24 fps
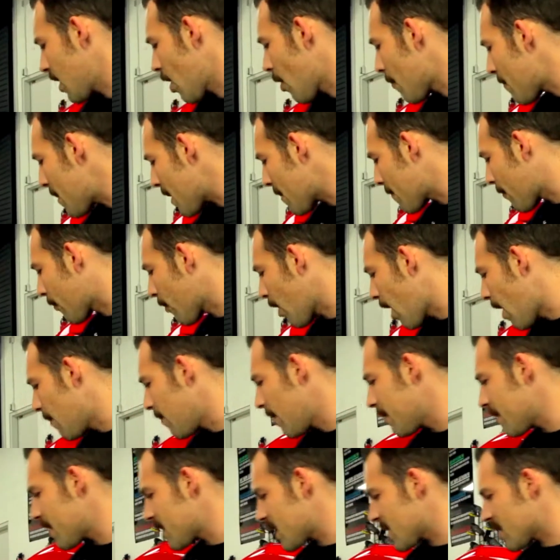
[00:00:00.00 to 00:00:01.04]
Now a big
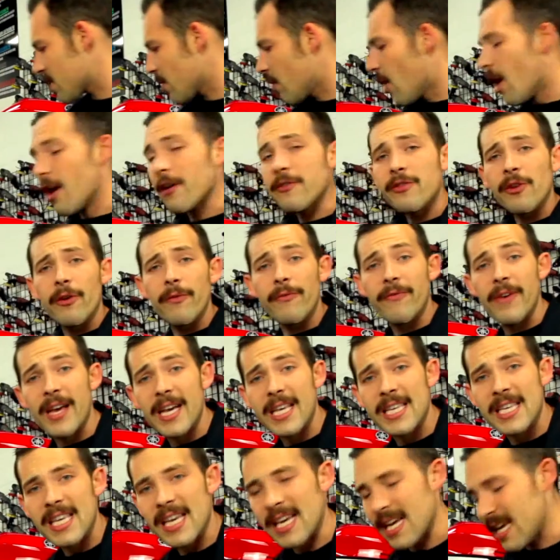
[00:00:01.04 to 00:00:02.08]
problem that this will also
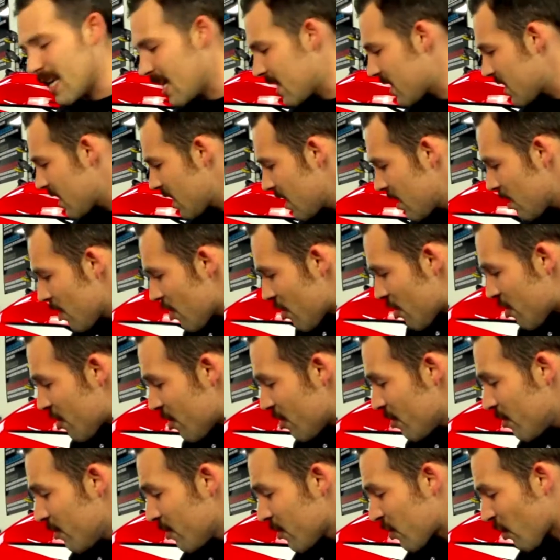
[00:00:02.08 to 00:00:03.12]
fix is
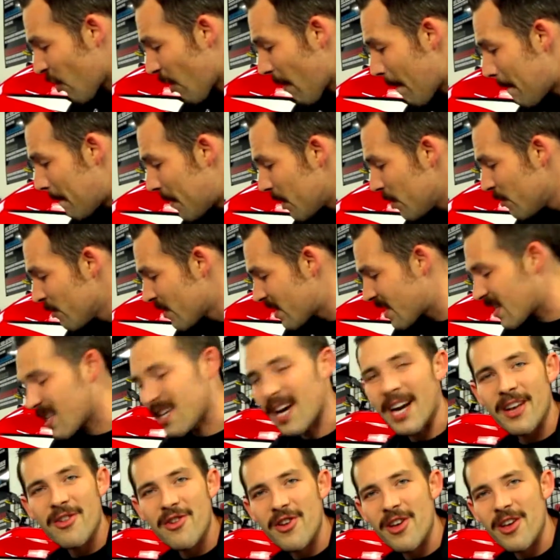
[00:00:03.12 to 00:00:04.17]
shoes or boots
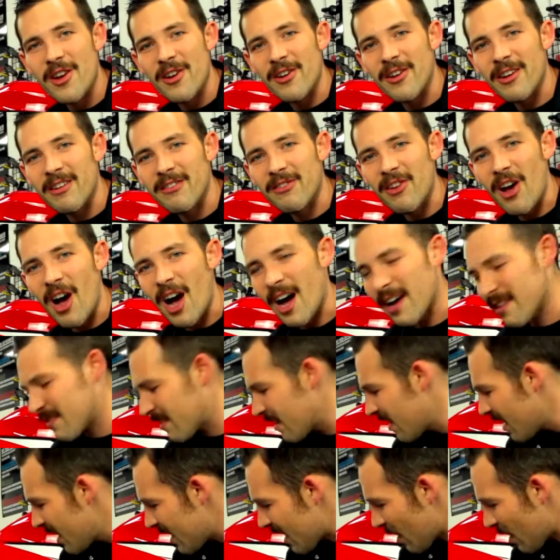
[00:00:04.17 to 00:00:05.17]
touching your exhaust.